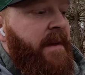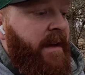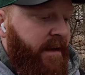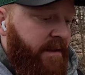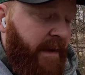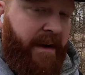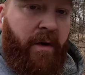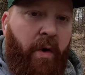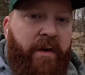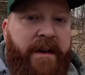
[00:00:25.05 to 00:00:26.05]
And it's my
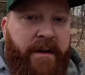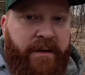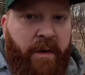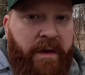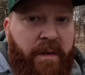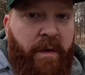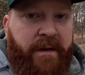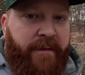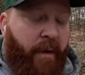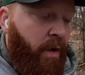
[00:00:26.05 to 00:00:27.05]
goal here in
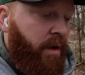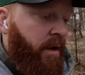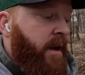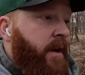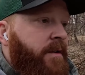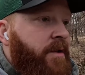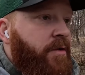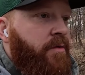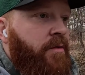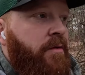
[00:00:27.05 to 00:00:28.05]
2024
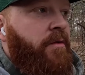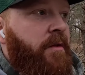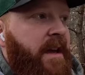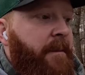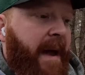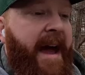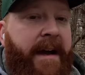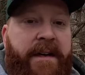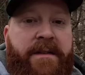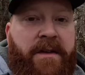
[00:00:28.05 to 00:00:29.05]
to get
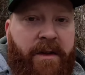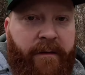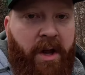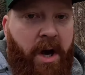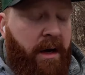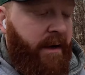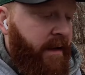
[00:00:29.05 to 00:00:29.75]
back to the vlog